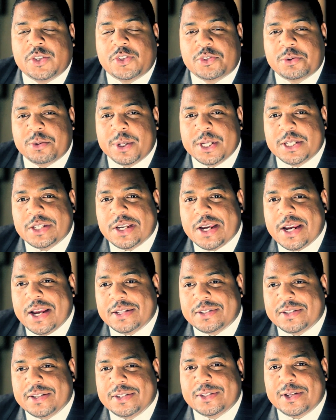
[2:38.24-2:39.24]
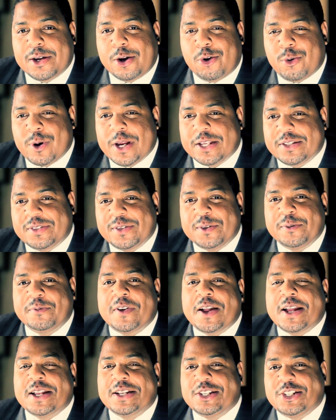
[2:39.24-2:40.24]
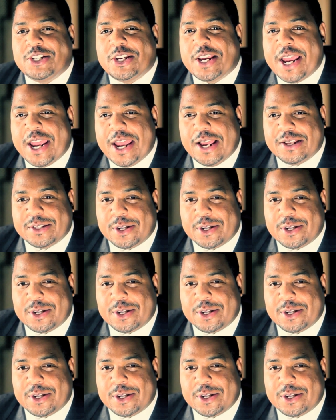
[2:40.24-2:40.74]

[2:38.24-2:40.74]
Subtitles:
Street jazz is aggressive jazz,